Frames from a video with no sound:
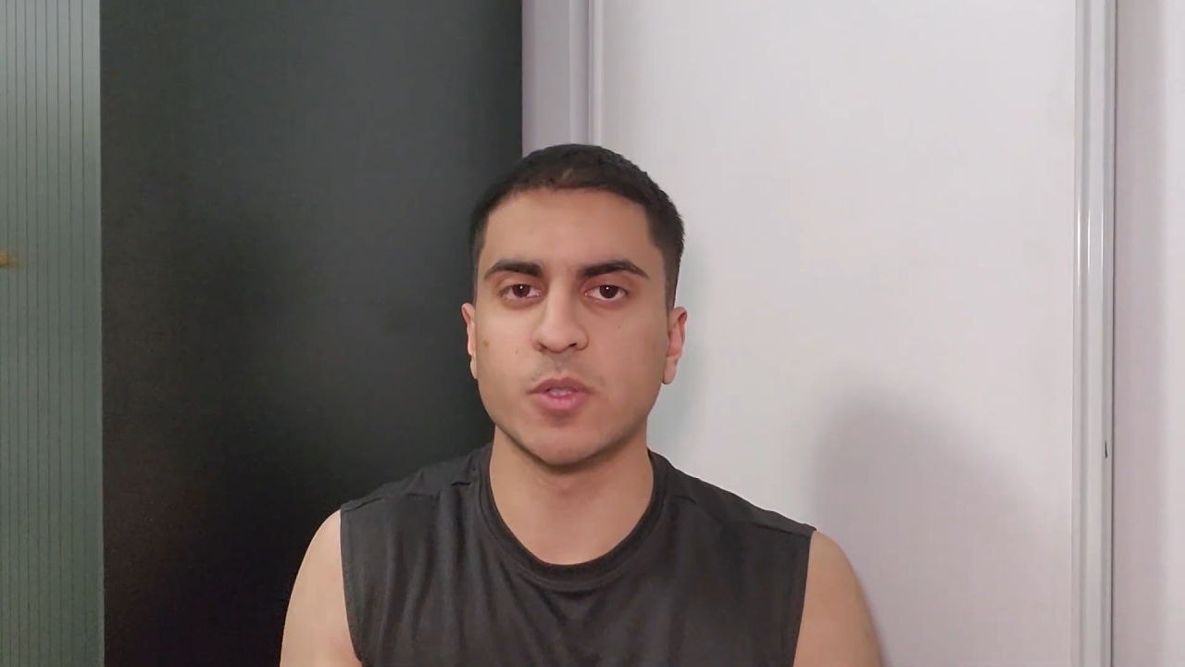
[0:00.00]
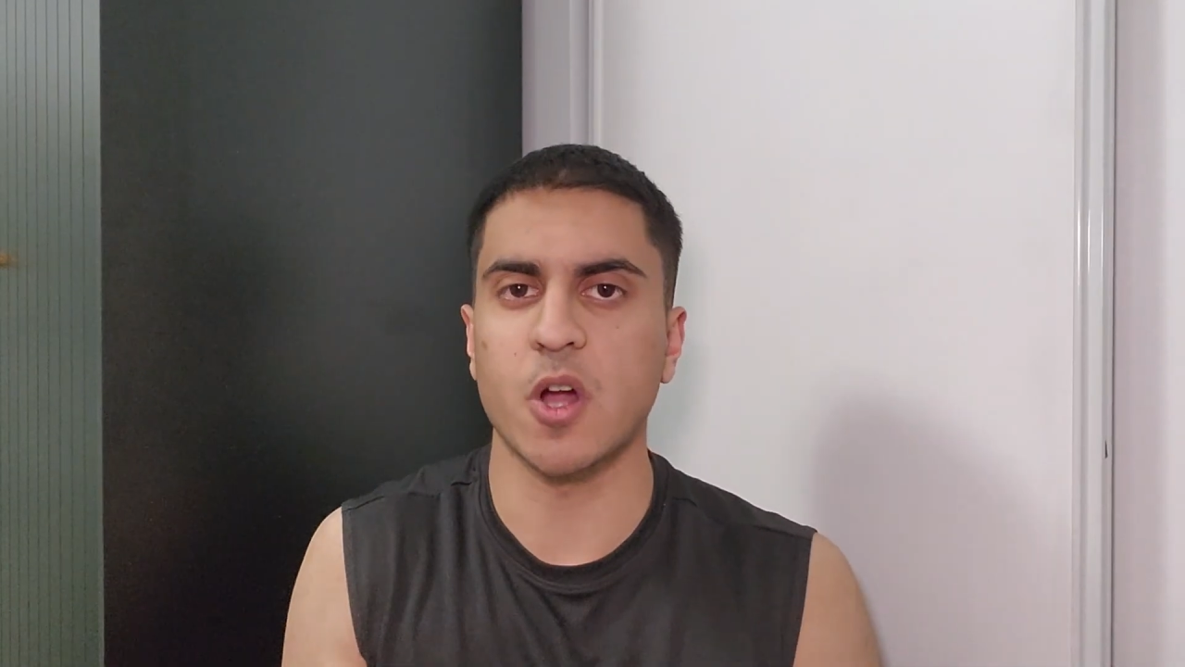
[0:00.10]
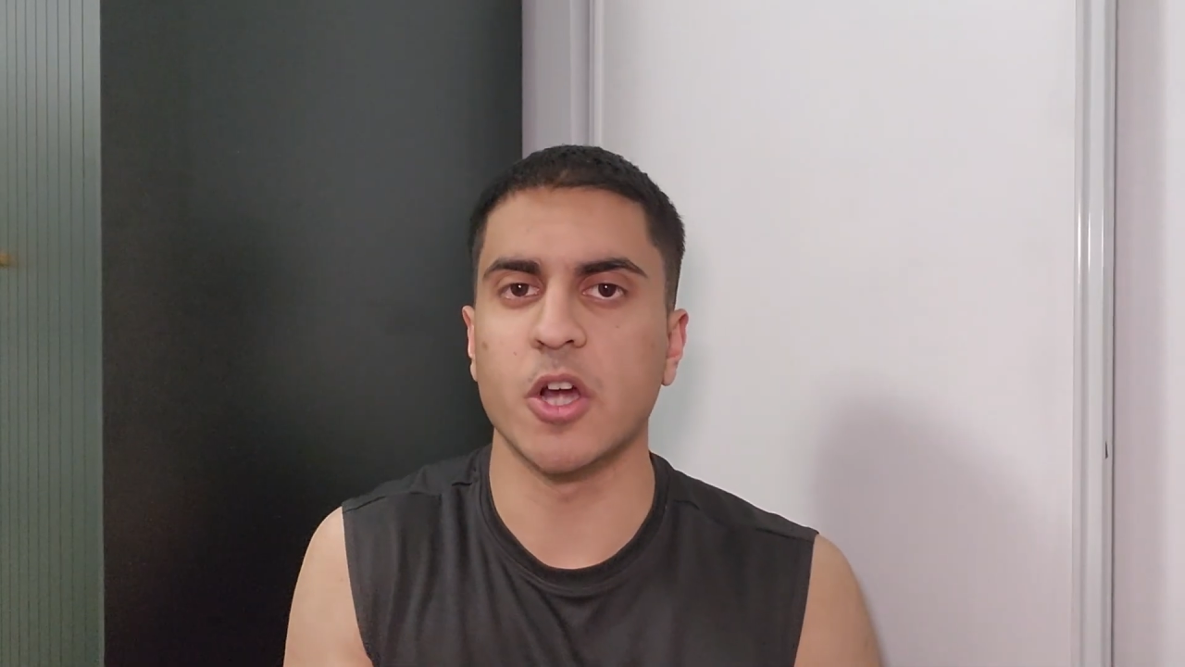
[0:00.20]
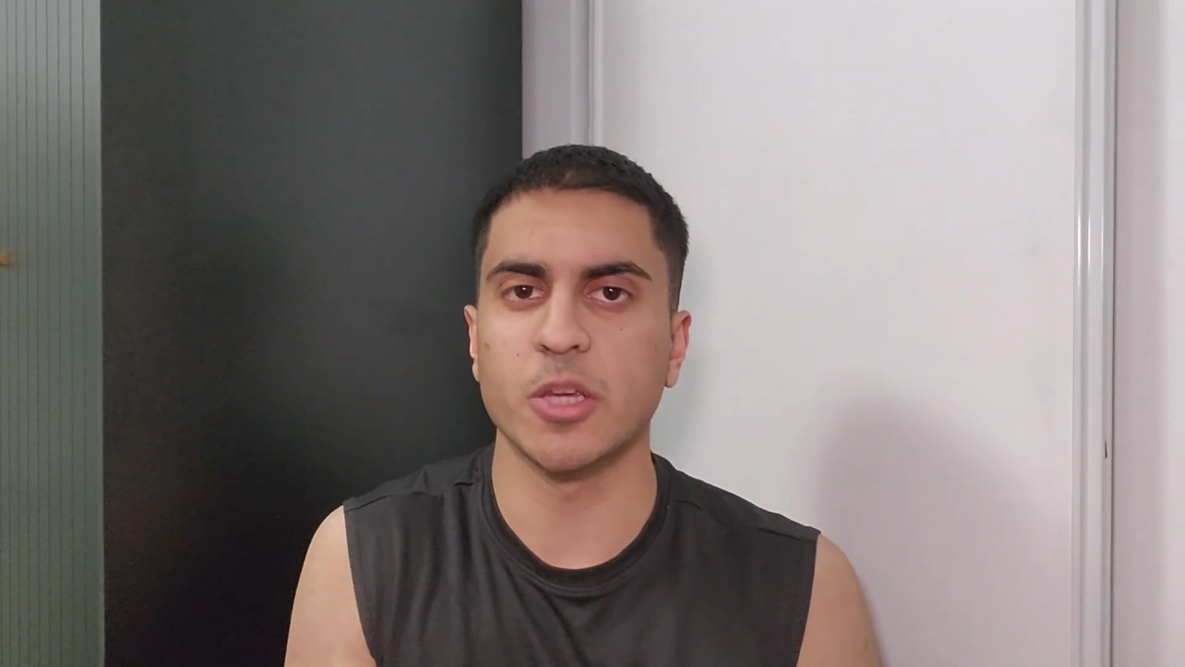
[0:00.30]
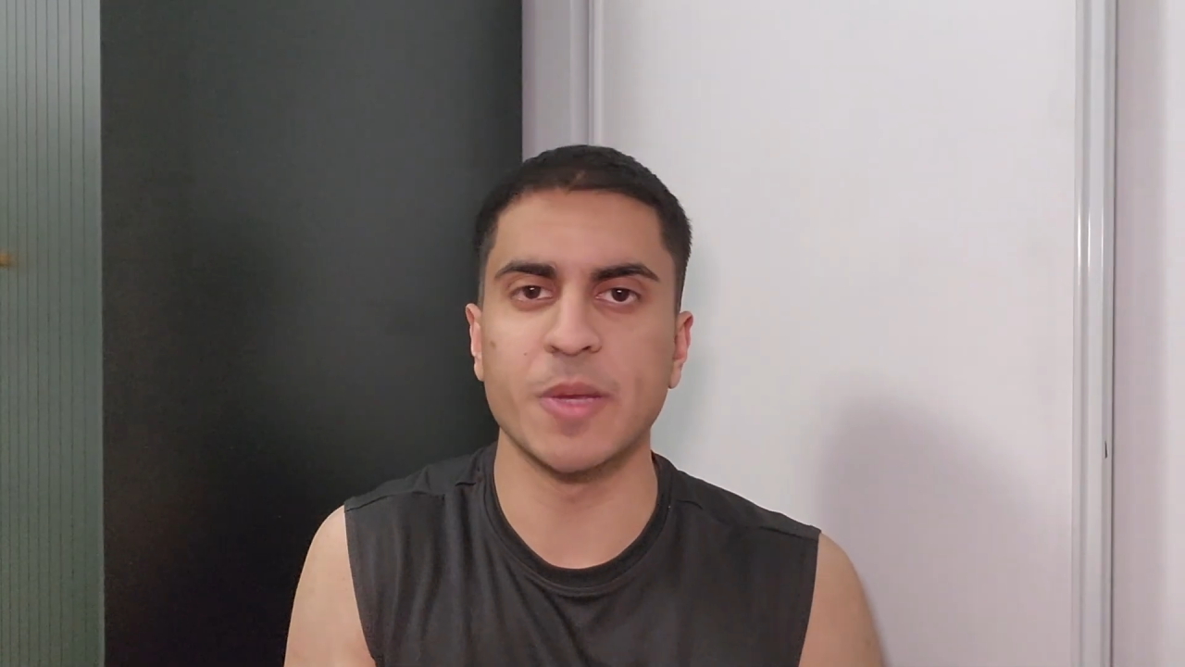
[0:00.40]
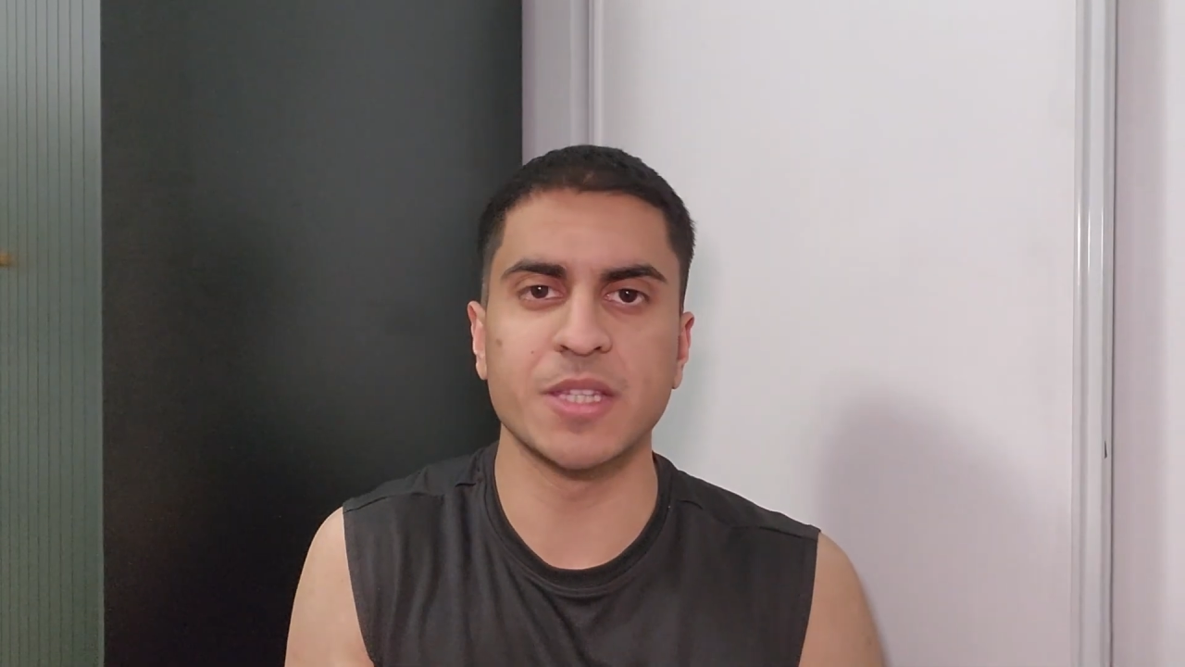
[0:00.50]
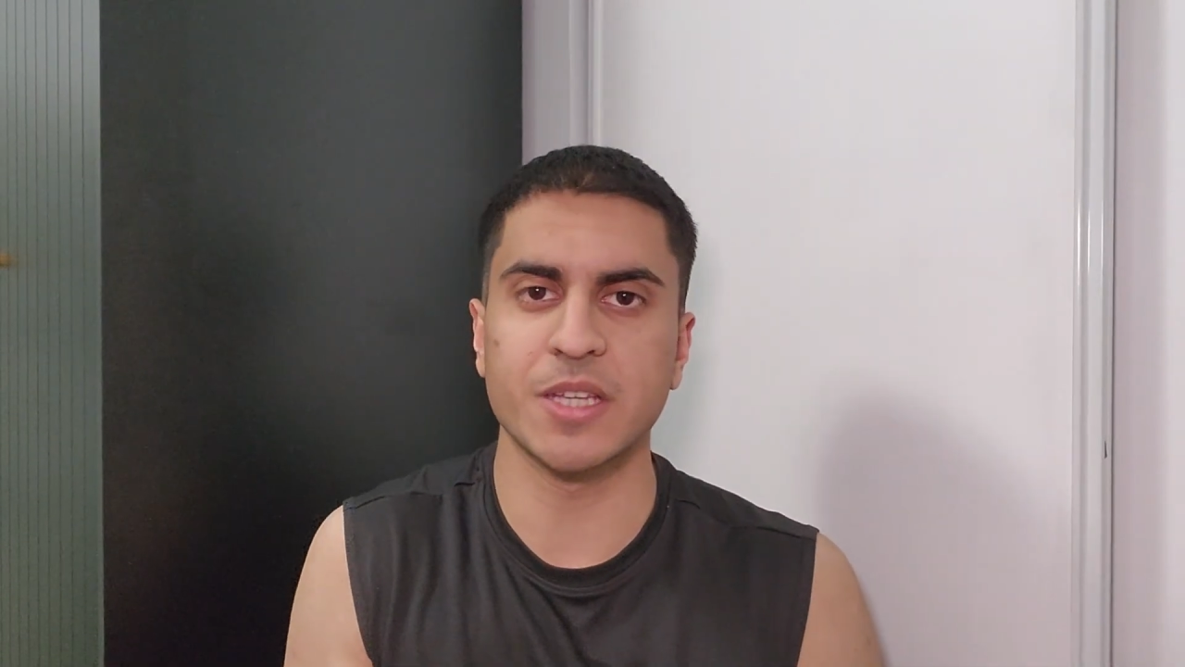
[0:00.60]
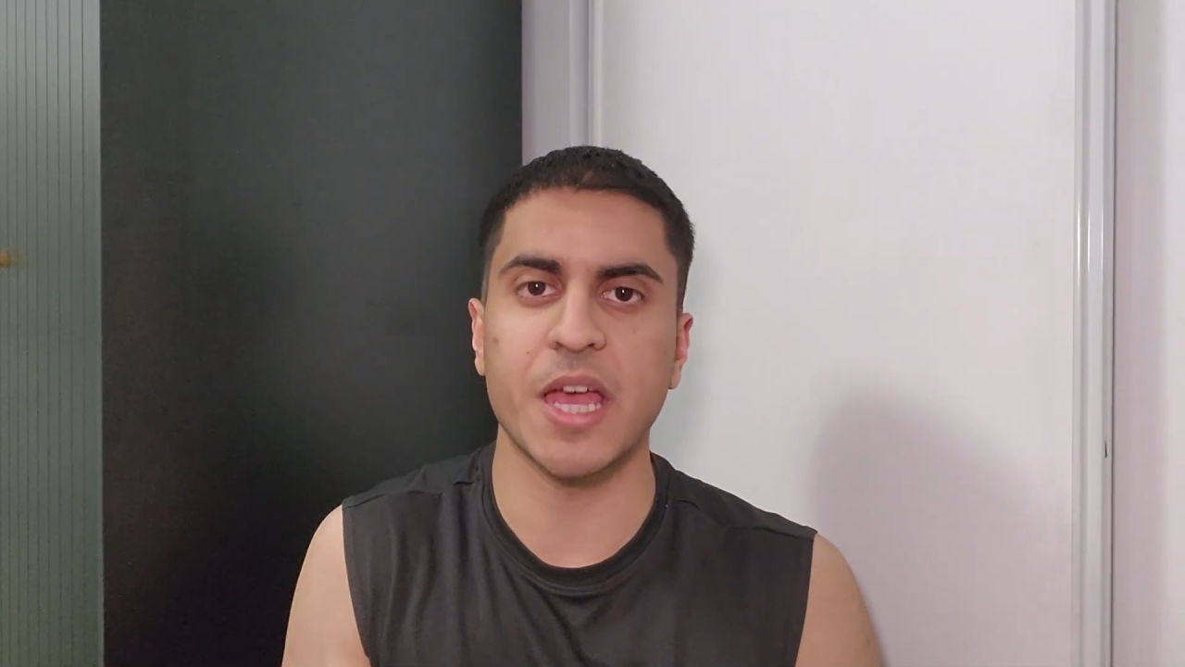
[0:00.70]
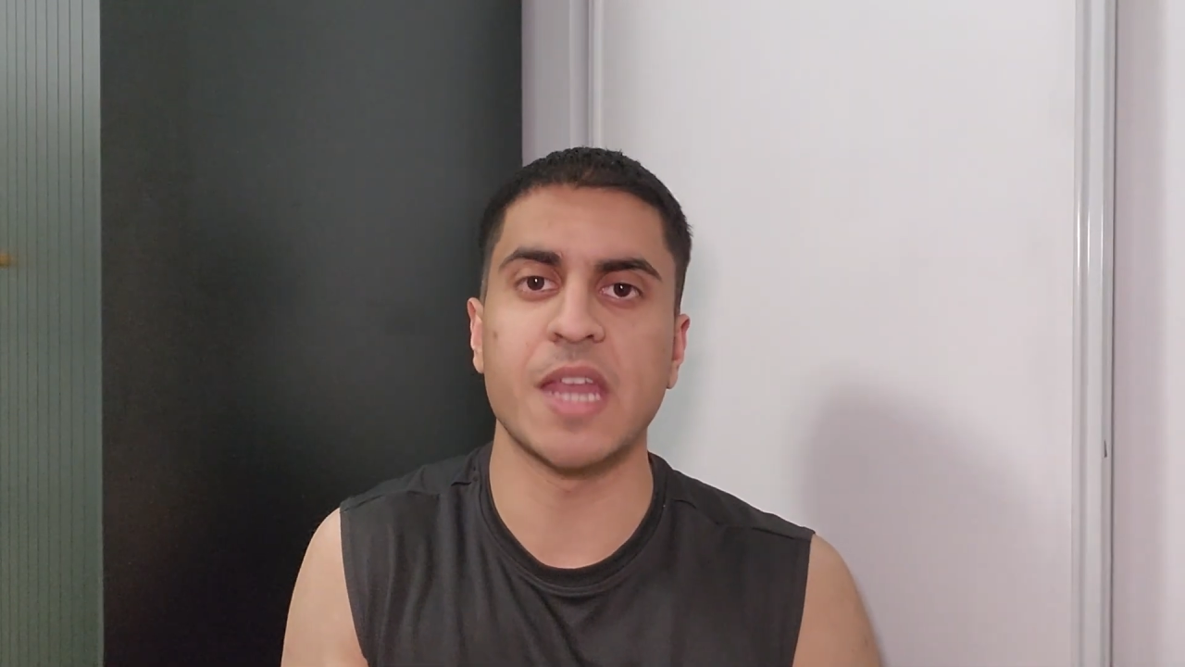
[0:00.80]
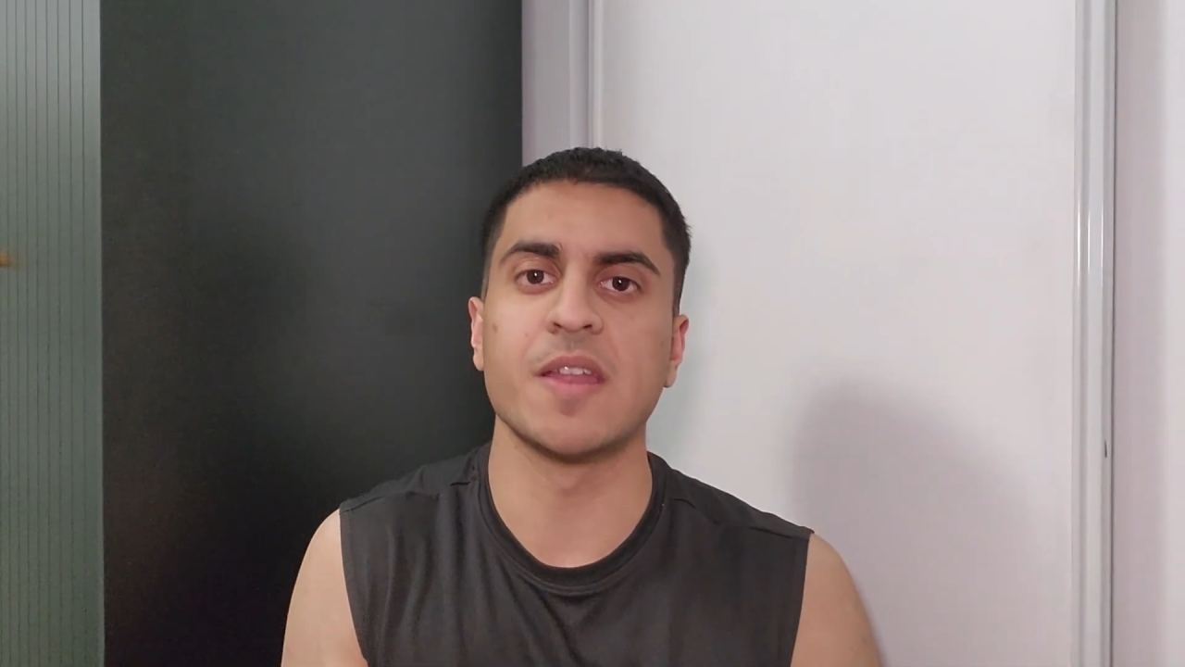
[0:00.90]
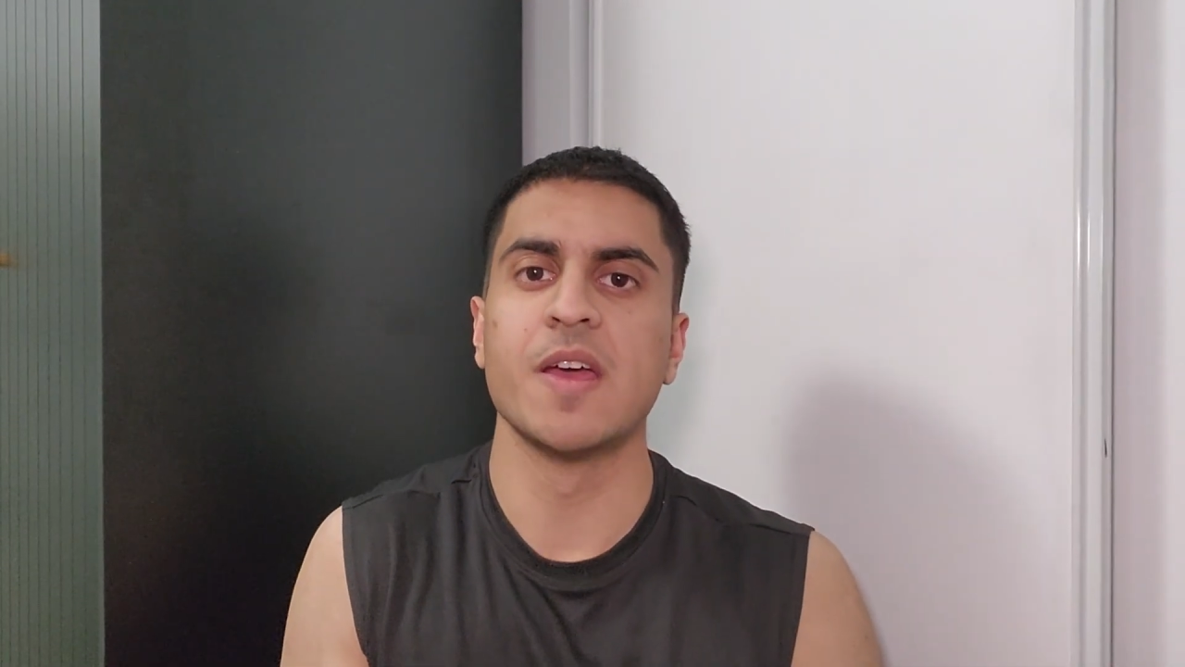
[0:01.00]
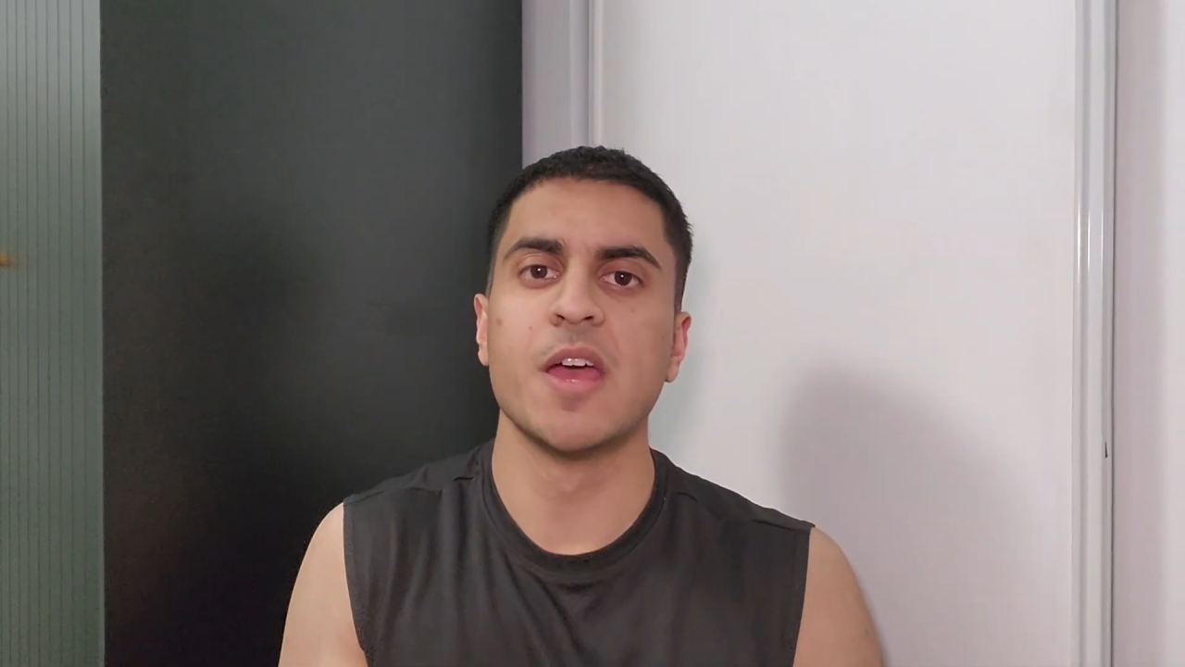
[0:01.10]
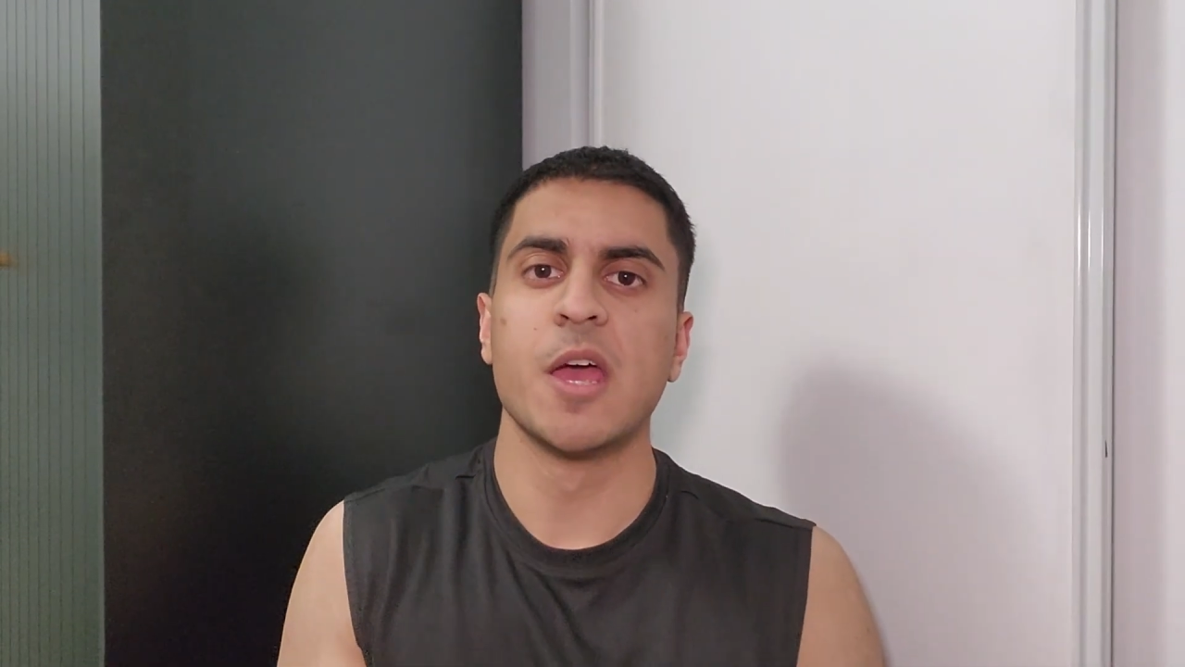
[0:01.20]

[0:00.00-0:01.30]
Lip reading: arguments can